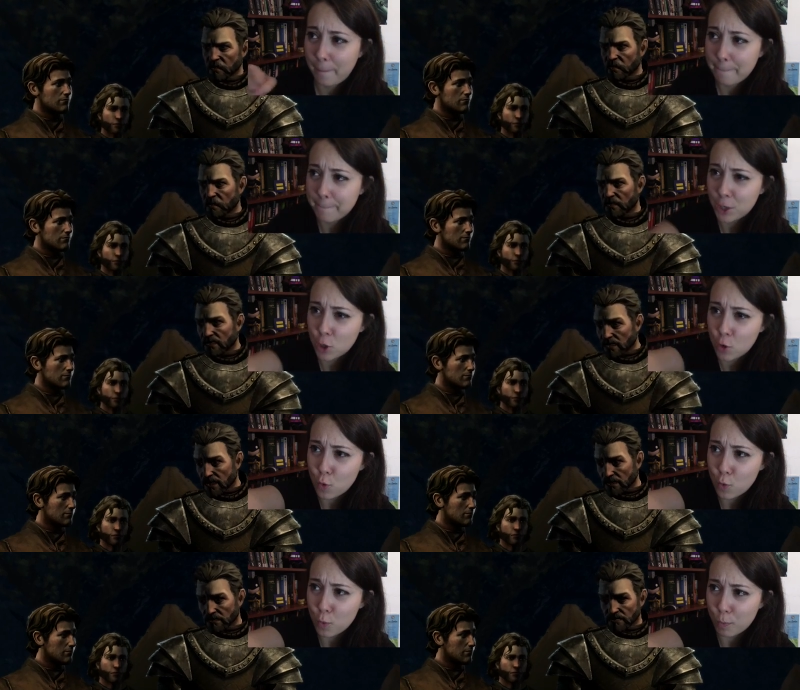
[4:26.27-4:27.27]
Speaker 1: and House
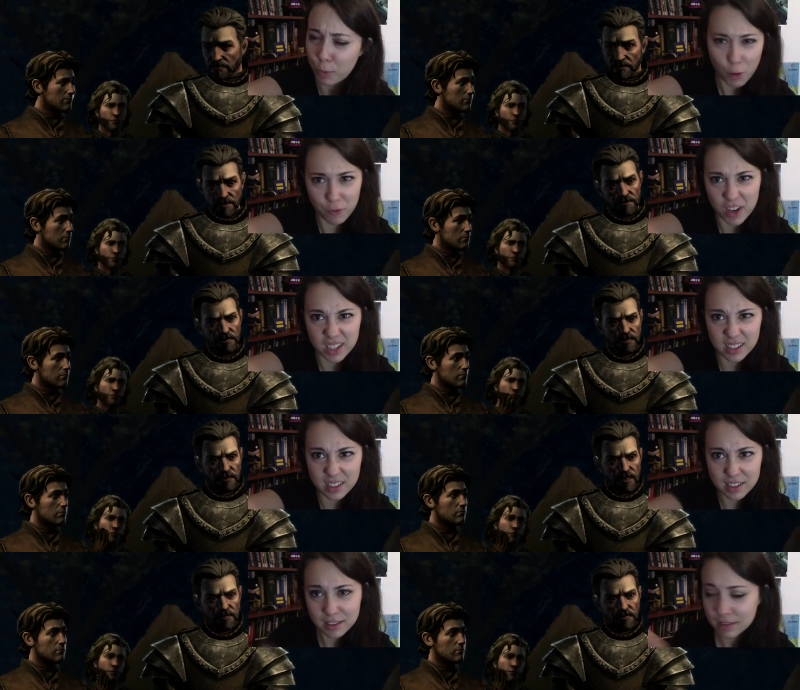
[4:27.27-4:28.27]
Forrester Brofist. has been
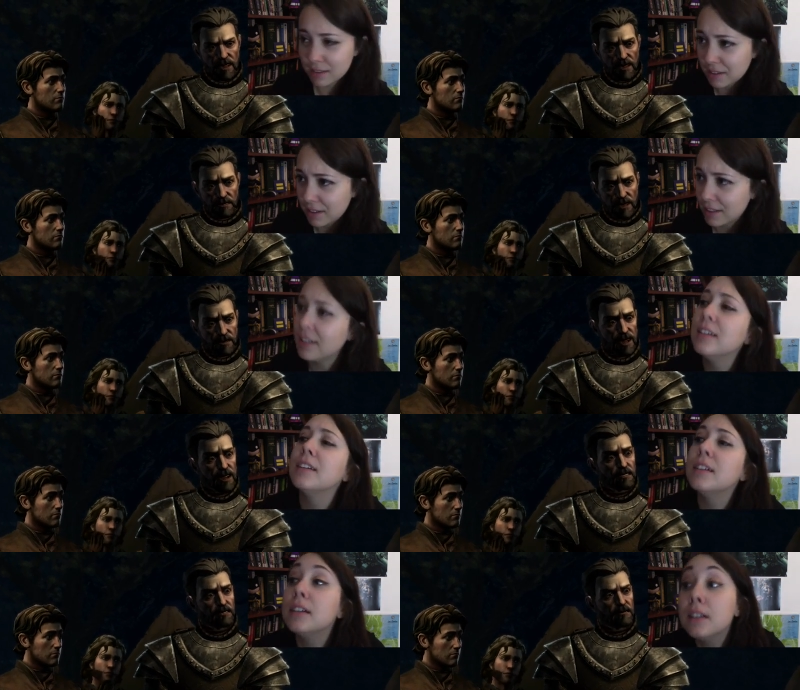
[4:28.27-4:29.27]
given the greatest
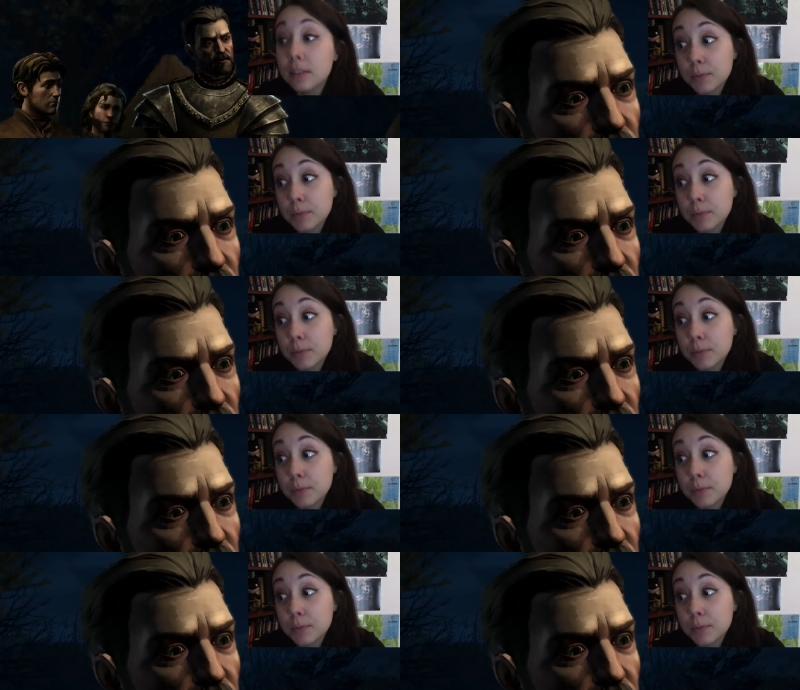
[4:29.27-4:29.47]
honor